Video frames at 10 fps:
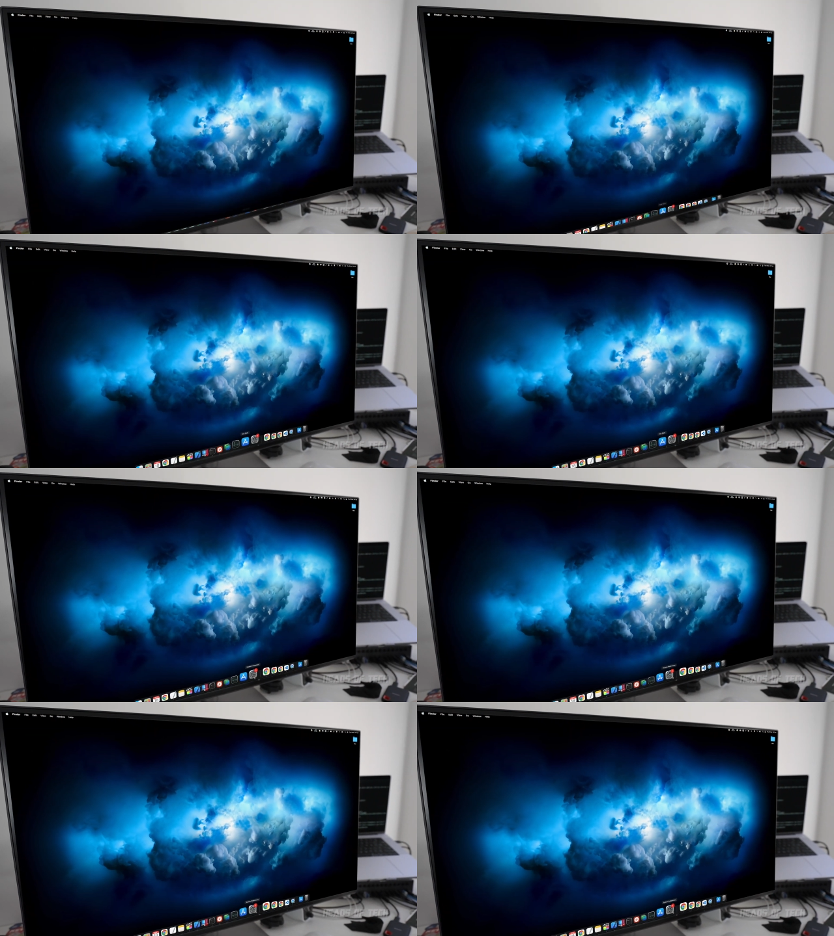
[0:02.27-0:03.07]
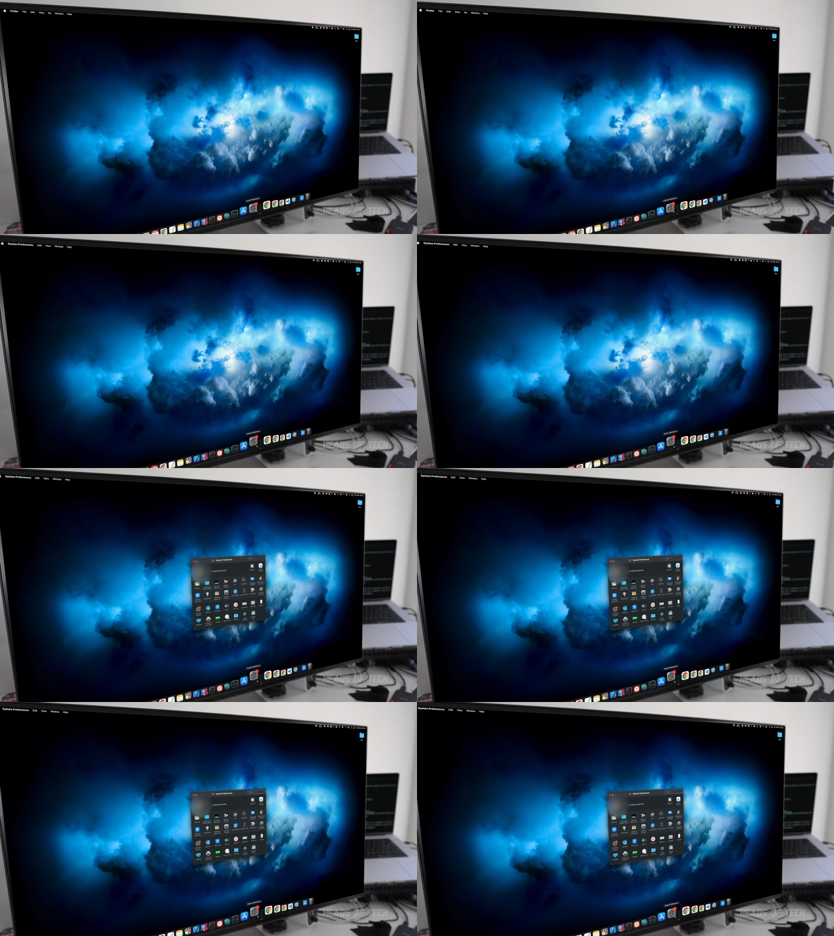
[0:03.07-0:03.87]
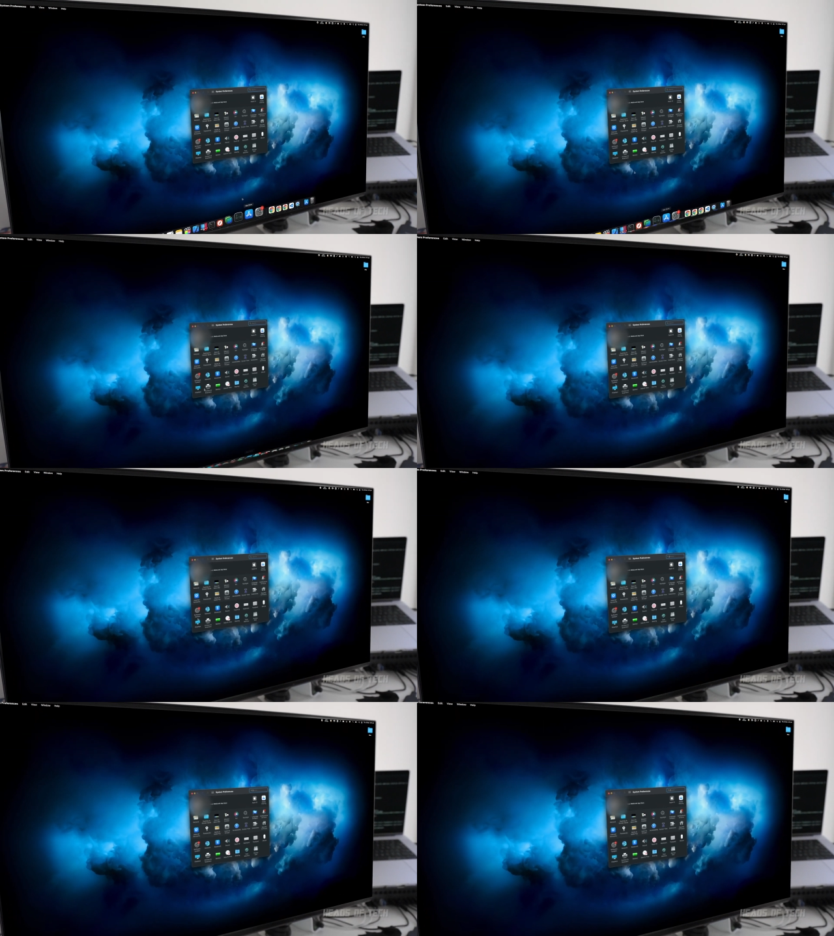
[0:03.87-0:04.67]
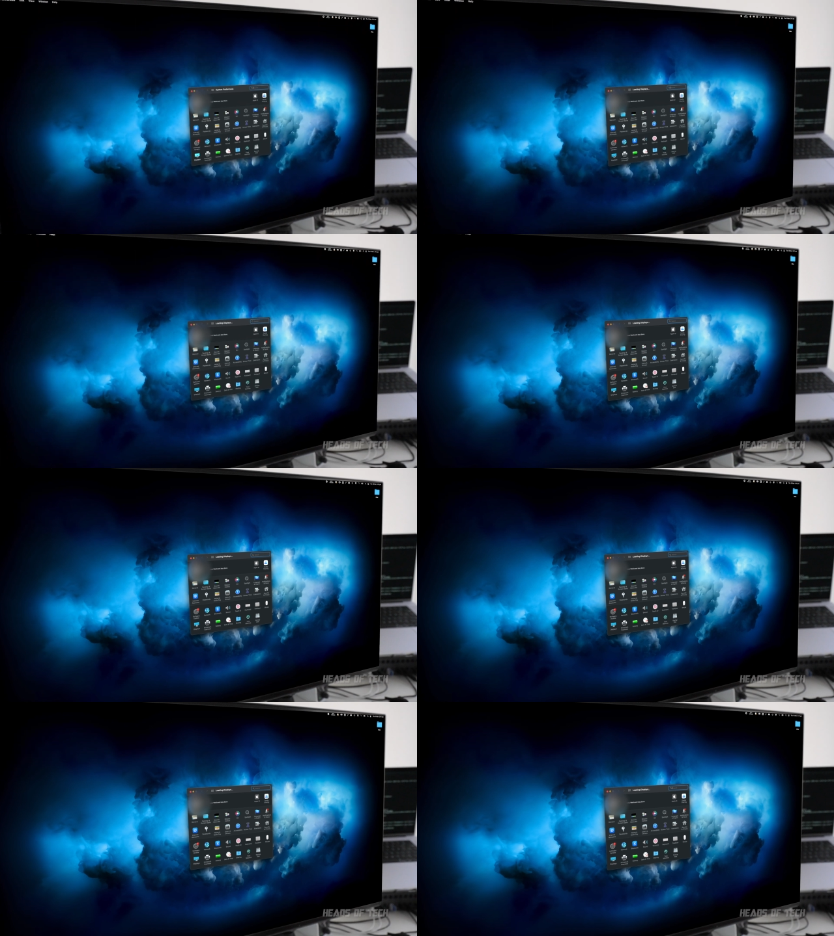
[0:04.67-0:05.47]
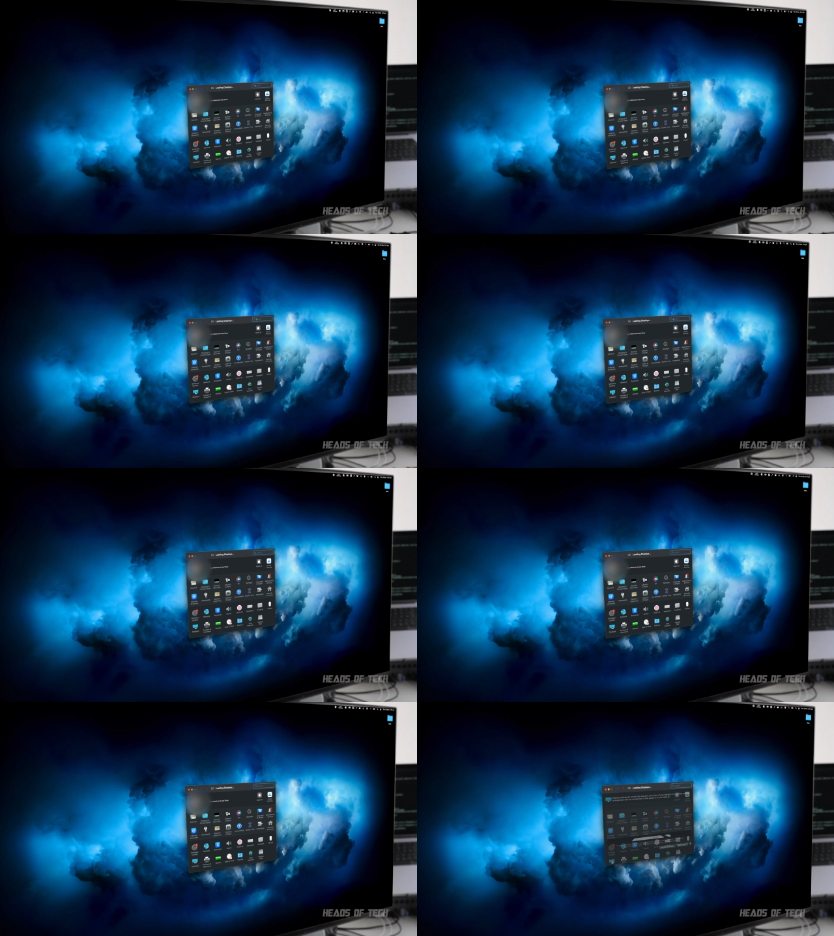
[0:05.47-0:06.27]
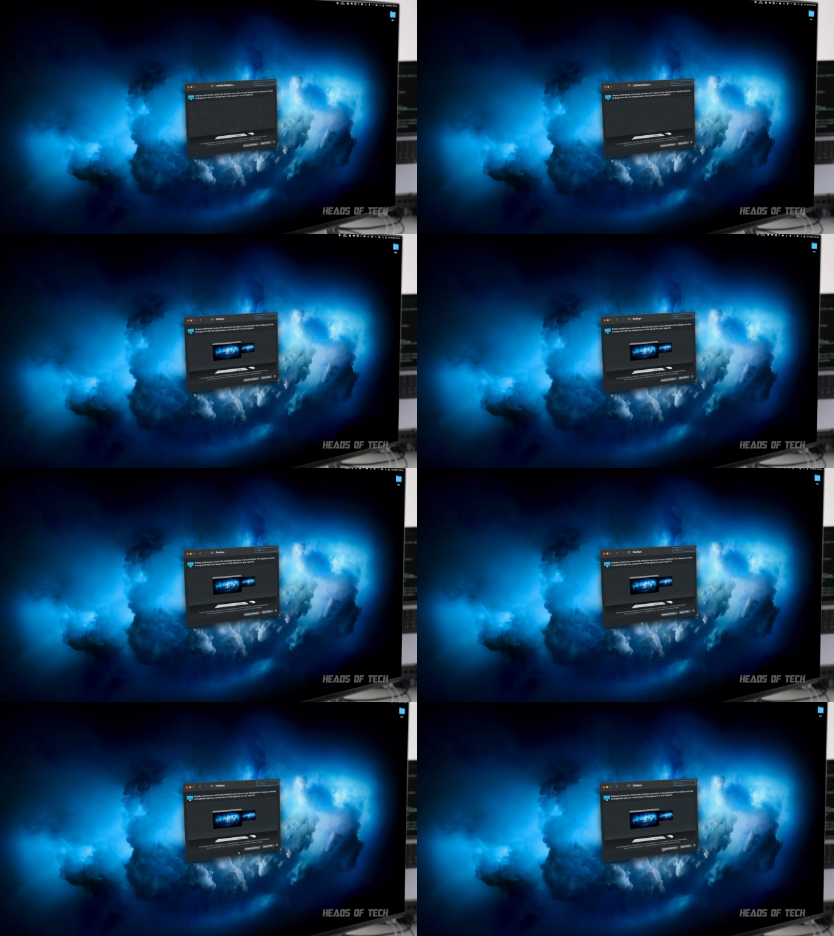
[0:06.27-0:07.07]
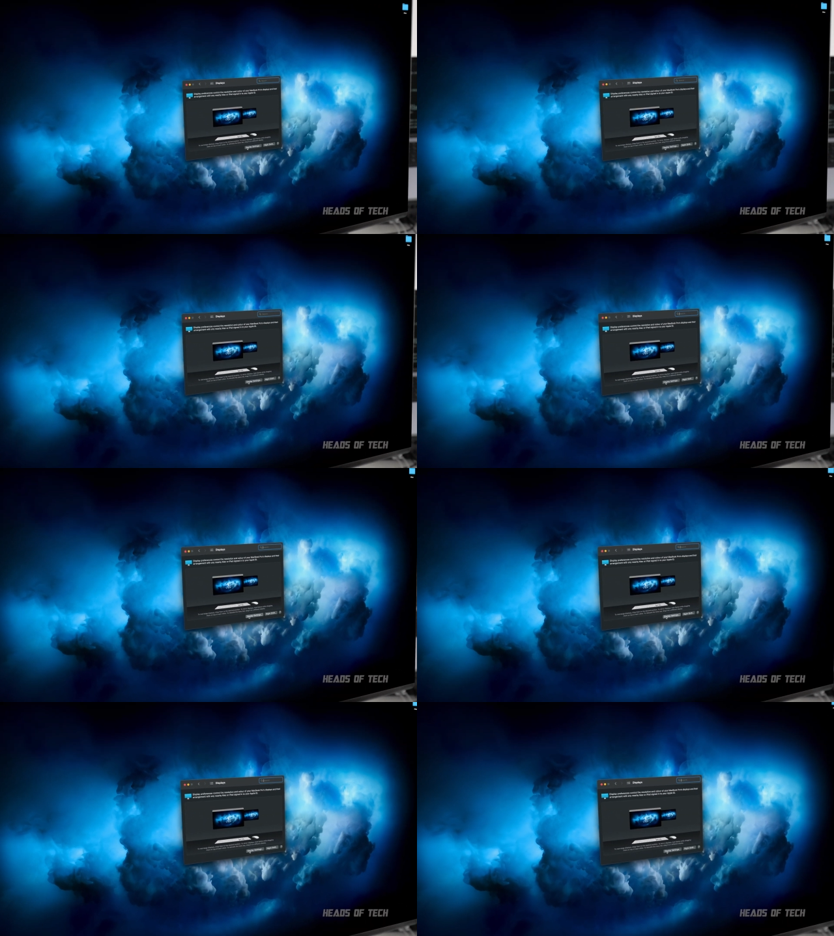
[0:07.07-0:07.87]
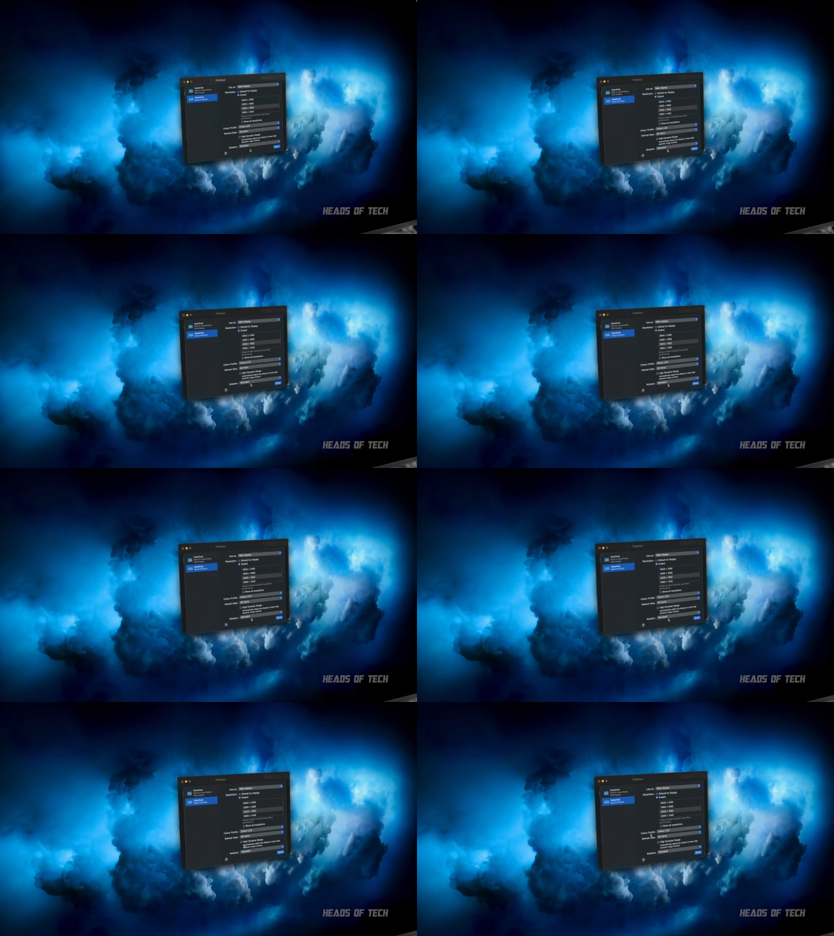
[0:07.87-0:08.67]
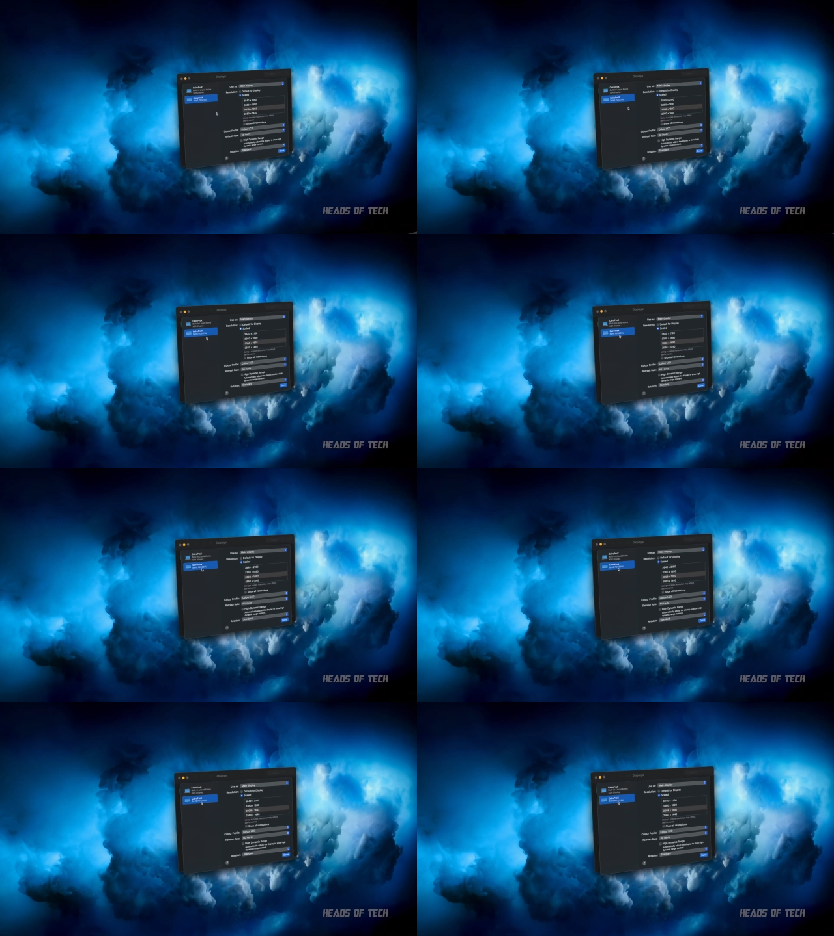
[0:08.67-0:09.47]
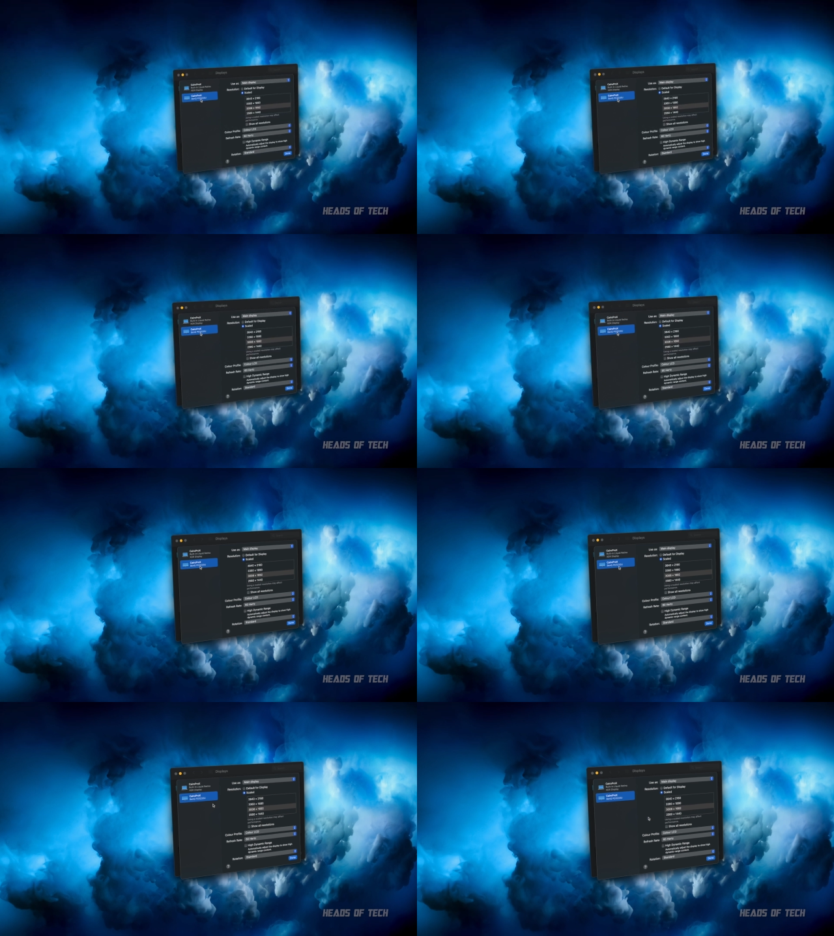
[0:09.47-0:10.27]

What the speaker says: (no speaker visible)